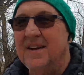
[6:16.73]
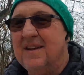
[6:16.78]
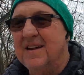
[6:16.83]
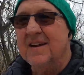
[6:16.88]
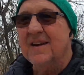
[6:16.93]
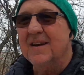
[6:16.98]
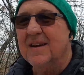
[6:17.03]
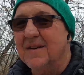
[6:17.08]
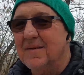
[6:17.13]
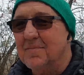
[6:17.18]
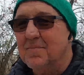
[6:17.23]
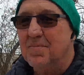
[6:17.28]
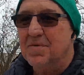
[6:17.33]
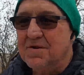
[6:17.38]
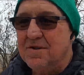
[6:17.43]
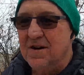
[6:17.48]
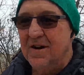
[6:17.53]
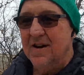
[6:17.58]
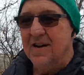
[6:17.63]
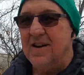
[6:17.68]
They got
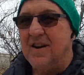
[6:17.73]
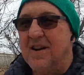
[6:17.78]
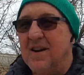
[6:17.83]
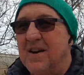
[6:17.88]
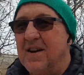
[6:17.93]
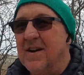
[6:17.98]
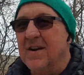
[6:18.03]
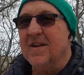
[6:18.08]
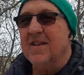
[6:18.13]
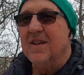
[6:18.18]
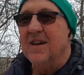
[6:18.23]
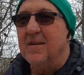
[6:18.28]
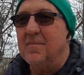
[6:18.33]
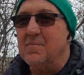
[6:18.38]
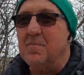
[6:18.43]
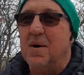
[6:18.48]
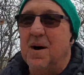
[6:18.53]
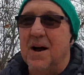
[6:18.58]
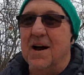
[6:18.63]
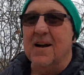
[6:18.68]

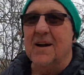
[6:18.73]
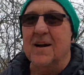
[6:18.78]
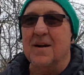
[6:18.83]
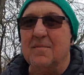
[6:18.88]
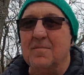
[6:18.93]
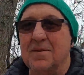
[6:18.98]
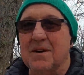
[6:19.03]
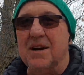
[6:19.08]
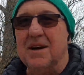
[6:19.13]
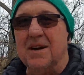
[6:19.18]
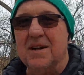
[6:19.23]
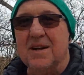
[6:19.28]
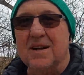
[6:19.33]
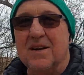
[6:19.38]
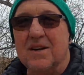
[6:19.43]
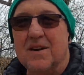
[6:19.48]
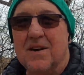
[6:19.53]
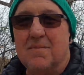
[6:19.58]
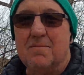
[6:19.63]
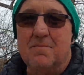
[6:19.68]
that backup guy,
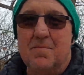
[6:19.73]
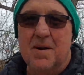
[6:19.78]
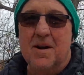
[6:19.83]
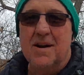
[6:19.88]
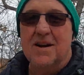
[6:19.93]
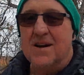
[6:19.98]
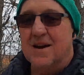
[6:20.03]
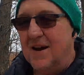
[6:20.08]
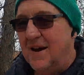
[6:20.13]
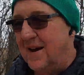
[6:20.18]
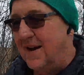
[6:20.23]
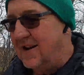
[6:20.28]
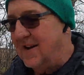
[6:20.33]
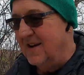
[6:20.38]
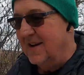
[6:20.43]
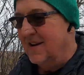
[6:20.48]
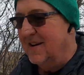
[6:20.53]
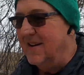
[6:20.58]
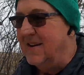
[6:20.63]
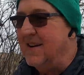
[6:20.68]
that great big guy.
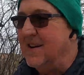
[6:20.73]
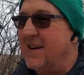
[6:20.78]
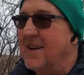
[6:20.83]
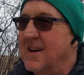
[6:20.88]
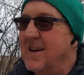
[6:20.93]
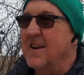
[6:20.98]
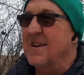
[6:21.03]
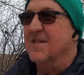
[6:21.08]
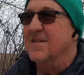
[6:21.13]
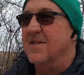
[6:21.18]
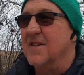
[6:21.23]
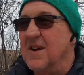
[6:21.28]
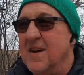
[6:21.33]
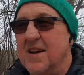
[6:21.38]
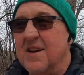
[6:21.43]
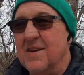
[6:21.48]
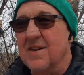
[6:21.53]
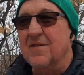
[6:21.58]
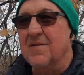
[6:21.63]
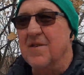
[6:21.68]
They
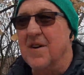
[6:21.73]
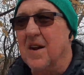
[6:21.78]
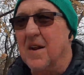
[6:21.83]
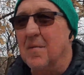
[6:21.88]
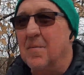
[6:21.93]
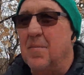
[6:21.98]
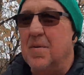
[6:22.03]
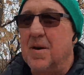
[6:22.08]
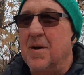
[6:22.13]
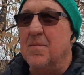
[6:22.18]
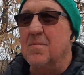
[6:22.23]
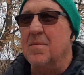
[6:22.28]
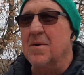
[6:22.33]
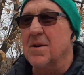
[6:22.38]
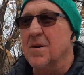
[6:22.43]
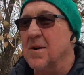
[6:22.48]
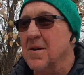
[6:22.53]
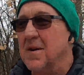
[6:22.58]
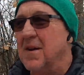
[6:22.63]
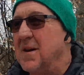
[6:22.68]
can develop him.
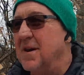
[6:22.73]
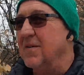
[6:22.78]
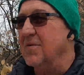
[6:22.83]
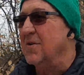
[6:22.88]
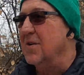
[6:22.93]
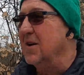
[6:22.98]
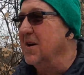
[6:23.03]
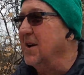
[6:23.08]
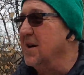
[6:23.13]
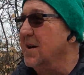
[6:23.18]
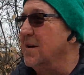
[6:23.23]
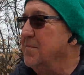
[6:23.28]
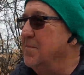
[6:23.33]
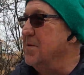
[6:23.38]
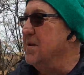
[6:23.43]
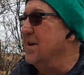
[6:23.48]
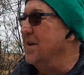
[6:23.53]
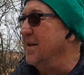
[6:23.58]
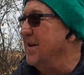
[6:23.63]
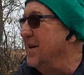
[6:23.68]
They really could
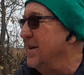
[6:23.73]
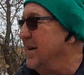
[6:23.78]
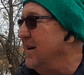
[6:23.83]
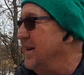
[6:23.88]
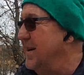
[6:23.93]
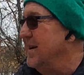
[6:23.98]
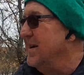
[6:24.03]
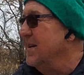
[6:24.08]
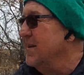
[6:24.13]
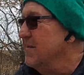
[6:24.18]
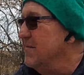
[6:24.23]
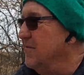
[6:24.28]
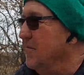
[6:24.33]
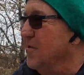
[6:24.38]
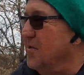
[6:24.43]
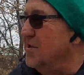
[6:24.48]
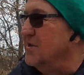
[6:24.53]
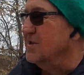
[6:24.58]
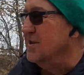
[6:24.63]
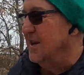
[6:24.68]
be a
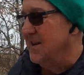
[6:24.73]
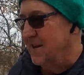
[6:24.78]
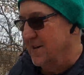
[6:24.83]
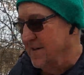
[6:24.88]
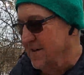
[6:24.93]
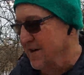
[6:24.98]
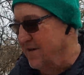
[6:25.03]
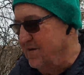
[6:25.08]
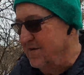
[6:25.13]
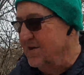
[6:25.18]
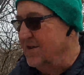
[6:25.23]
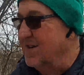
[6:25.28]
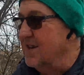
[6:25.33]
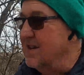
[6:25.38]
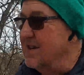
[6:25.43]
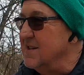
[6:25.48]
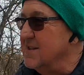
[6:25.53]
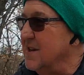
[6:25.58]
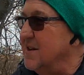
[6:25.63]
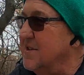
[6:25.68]
force. I don't know how good
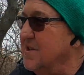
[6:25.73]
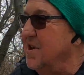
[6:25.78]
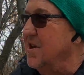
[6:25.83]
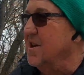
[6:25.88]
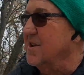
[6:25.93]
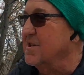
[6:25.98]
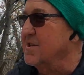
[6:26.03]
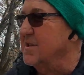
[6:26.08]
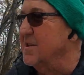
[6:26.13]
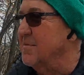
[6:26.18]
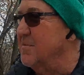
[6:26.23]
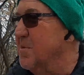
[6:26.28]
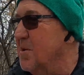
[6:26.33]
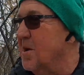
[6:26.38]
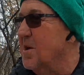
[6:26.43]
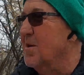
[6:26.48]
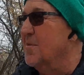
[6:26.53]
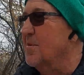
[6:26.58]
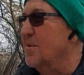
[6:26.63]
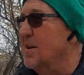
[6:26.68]
he is at tossing the
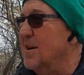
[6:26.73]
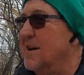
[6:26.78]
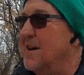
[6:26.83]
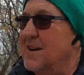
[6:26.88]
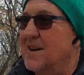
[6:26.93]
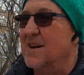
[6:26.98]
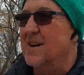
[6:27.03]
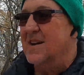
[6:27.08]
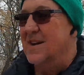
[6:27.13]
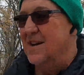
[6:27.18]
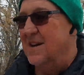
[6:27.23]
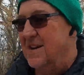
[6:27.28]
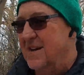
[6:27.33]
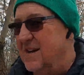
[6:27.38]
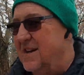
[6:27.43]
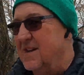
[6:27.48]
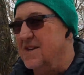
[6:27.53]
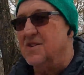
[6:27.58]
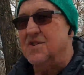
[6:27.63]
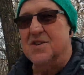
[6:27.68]
ball, but
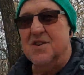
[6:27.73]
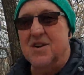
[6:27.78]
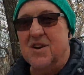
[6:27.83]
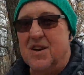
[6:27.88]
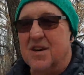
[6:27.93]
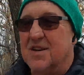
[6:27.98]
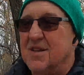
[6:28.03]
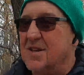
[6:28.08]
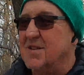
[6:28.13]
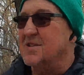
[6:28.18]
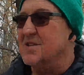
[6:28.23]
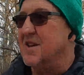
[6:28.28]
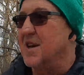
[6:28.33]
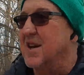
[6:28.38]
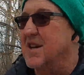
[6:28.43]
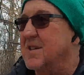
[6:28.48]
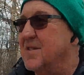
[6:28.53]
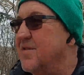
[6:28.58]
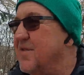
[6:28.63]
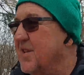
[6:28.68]
he's sure got the
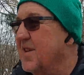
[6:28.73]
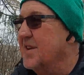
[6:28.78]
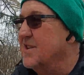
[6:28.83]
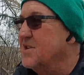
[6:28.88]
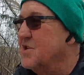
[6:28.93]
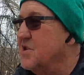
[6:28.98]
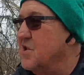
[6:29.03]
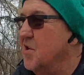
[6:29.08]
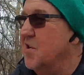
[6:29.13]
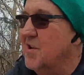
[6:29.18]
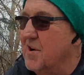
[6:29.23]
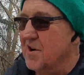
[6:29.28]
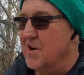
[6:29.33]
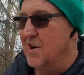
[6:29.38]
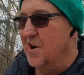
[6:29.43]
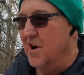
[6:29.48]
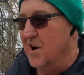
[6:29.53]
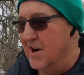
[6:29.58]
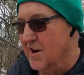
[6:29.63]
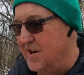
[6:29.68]
size for that short
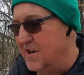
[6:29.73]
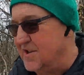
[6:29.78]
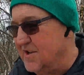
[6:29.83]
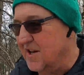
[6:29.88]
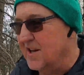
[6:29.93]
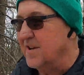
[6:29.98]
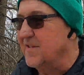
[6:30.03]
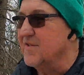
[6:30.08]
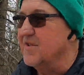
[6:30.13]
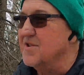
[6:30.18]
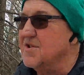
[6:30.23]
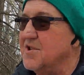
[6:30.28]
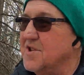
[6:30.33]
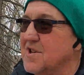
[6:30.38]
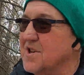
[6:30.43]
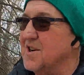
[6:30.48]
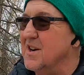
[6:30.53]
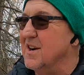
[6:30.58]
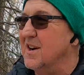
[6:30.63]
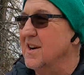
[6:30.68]
yardage, that's for
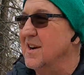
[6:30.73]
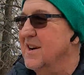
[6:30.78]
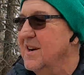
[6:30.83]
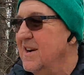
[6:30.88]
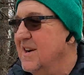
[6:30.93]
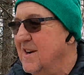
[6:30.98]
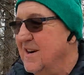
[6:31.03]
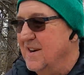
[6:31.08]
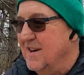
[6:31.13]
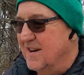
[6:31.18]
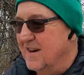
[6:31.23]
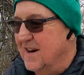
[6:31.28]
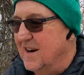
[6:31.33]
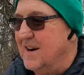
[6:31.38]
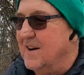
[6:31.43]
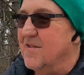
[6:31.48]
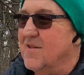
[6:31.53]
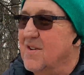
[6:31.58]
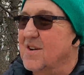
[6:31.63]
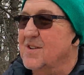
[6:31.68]
sure.
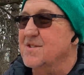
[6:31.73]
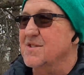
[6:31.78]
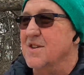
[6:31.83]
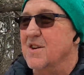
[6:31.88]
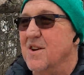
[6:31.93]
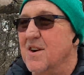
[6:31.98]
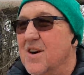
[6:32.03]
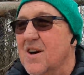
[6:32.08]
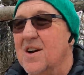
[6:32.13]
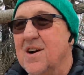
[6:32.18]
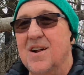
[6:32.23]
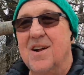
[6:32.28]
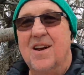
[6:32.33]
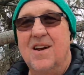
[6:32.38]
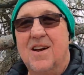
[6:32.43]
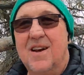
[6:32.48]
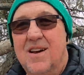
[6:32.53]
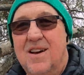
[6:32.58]
And he runs it hard.